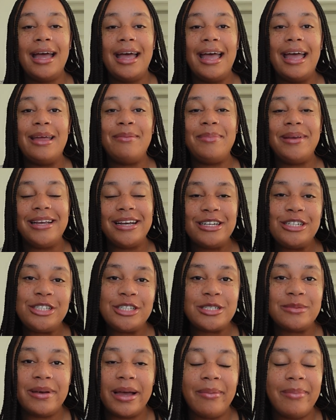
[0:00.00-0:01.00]
And because
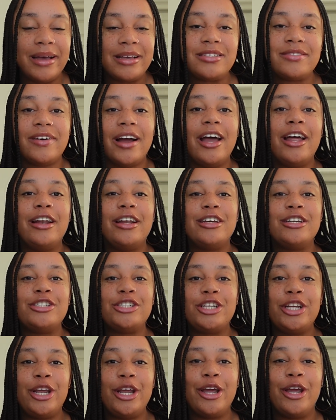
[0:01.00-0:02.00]
she's my best friend,
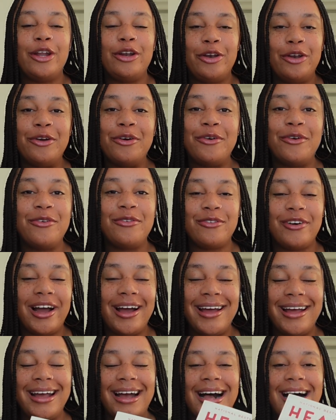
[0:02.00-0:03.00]
she knew
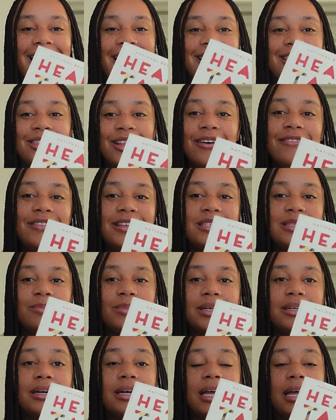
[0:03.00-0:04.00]
right. I love this
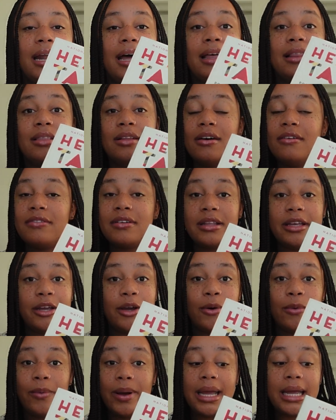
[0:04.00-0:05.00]
book and I love
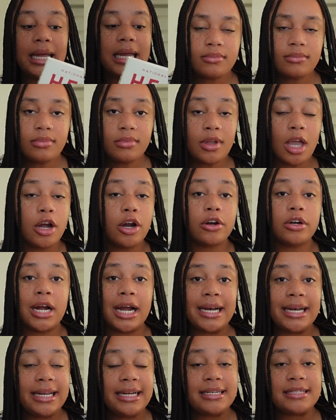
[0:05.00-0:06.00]
Cleo Wade. Her
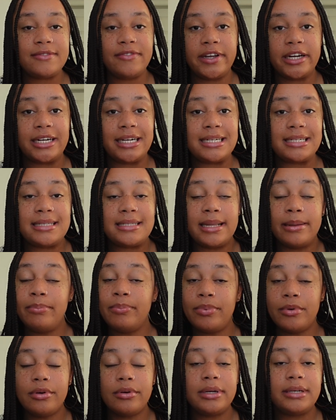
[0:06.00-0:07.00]
writing is very
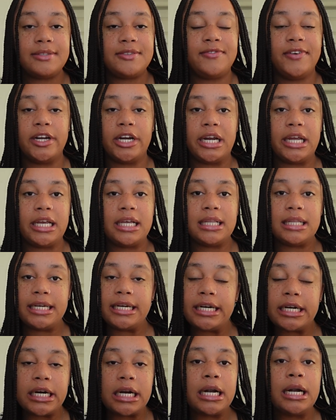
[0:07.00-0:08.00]
simple, it's very
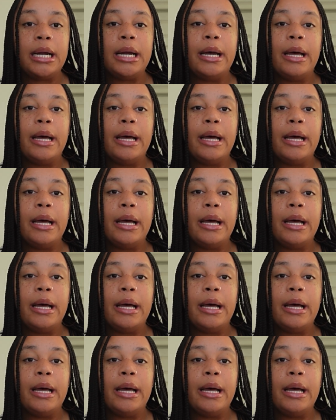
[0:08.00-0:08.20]
clear,